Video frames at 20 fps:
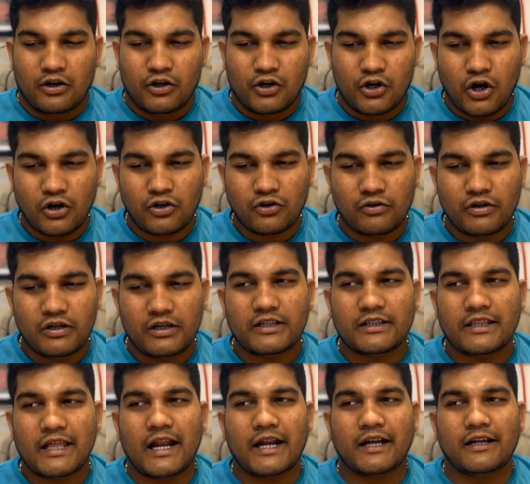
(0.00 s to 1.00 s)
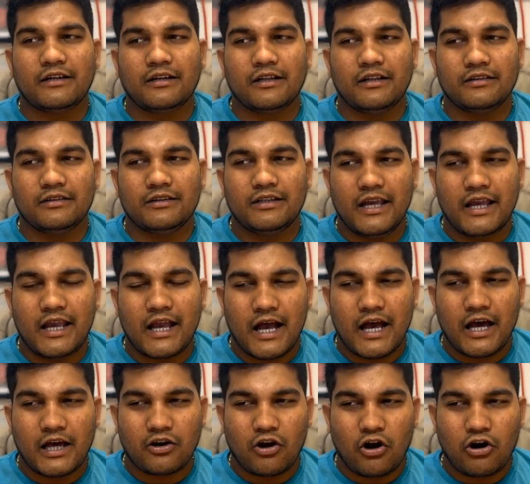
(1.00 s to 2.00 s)
Not only that, they
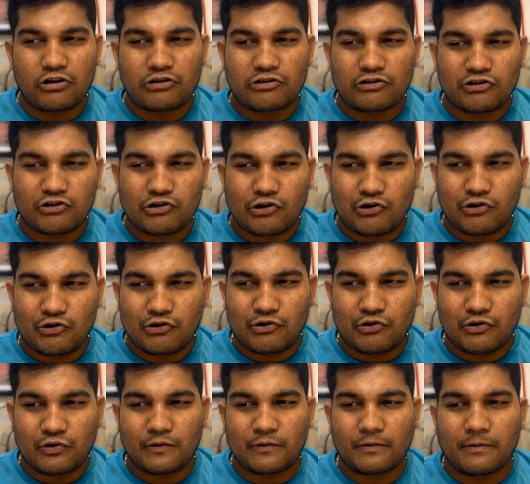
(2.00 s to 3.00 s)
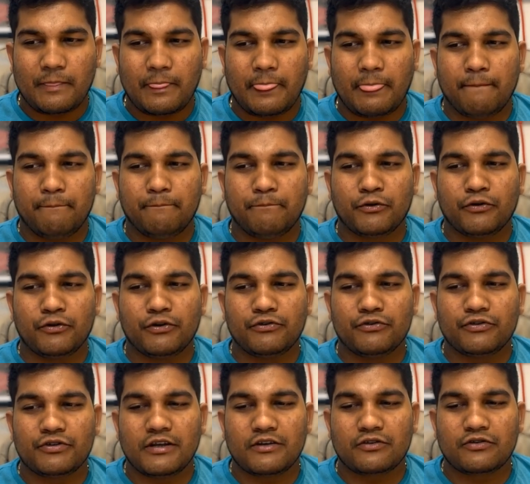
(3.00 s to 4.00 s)
are also
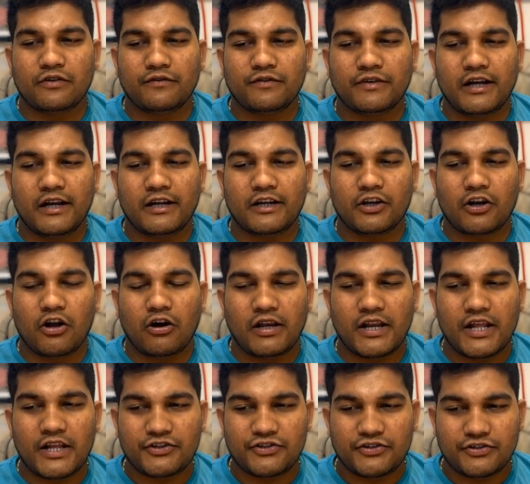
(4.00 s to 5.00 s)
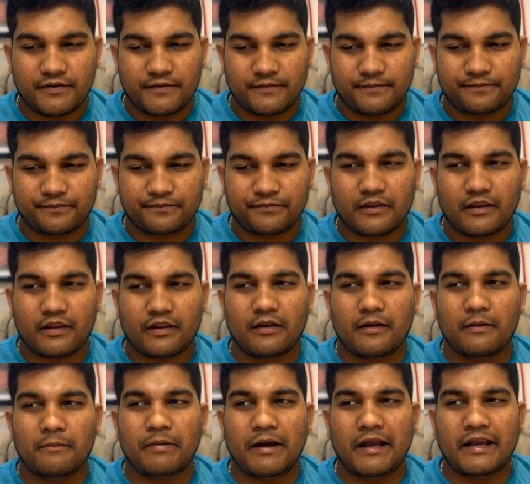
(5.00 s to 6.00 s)
producers of great knowledge
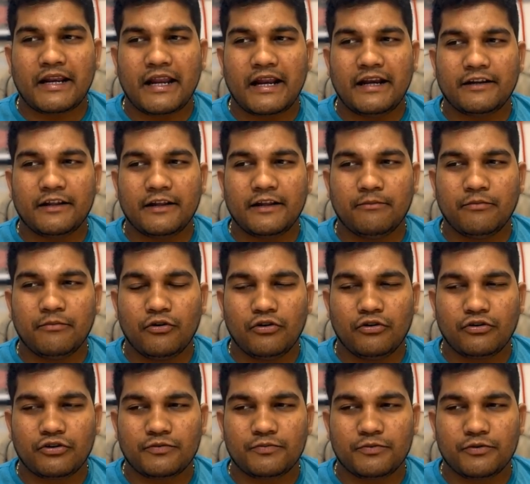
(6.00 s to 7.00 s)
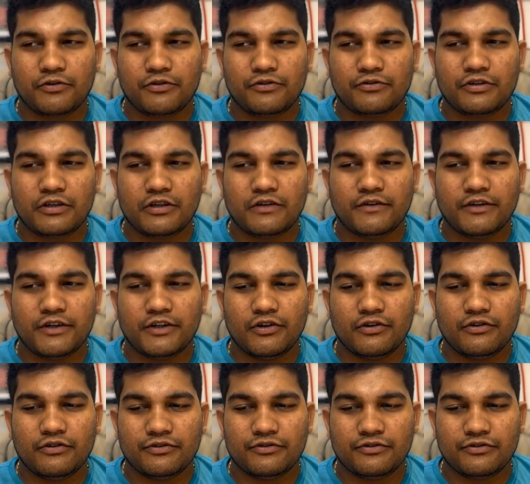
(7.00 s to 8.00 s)
by writing books, producing
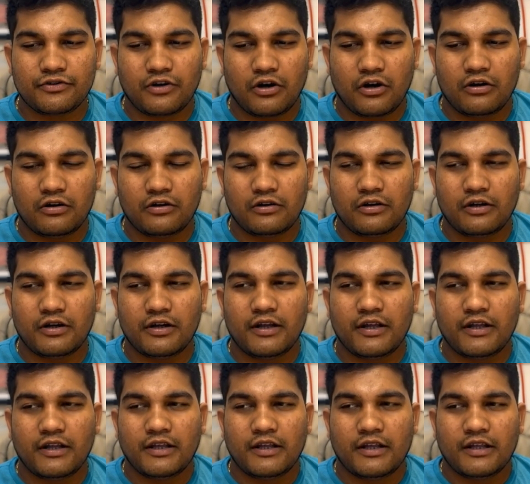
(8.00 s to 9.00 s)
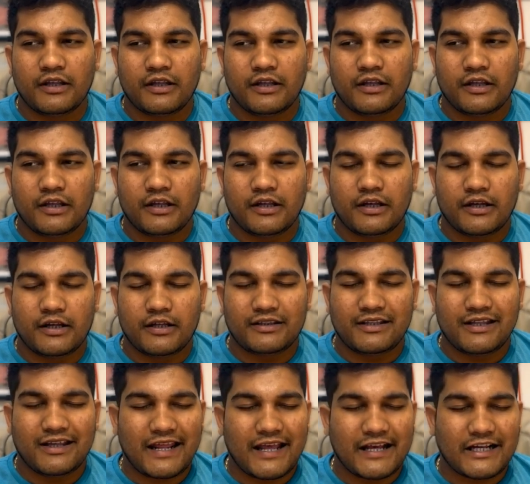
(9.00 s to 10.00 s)
videos on
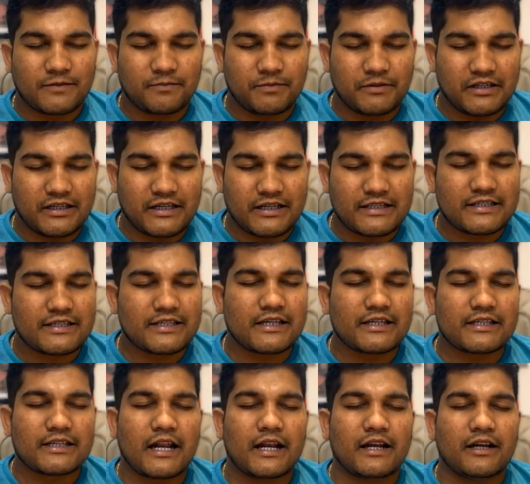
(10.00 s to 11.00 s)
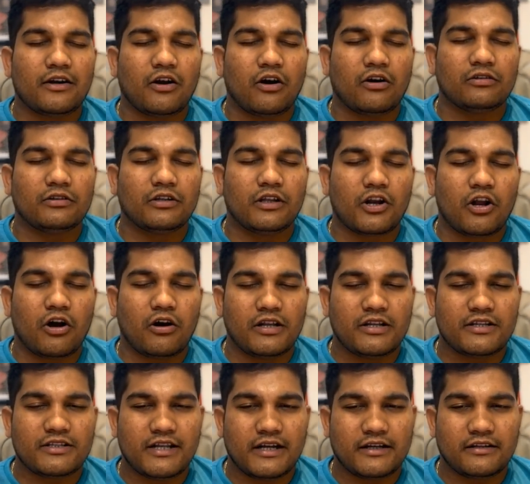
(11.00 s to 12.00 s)
their experiences and on the
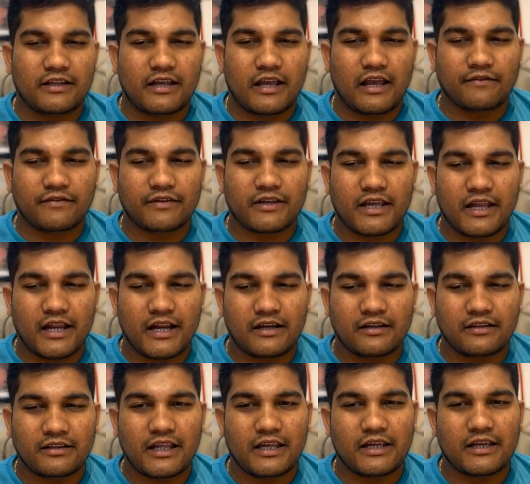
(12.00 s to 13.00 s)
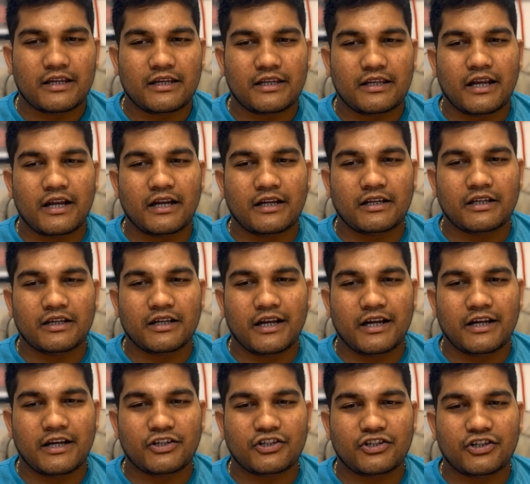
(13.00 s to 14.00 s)
knowledge that they have gained. They create
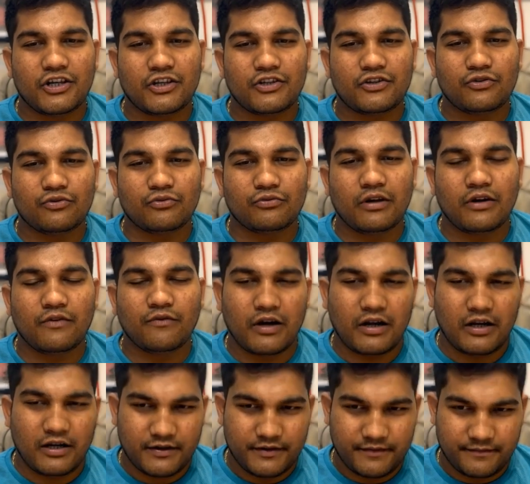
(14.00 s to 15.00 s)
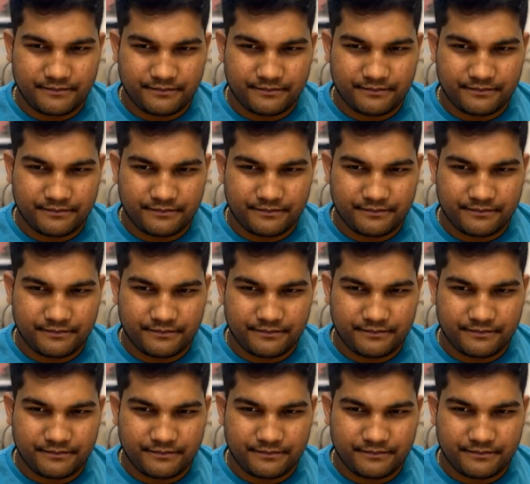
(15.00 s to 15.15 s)
great change to the world.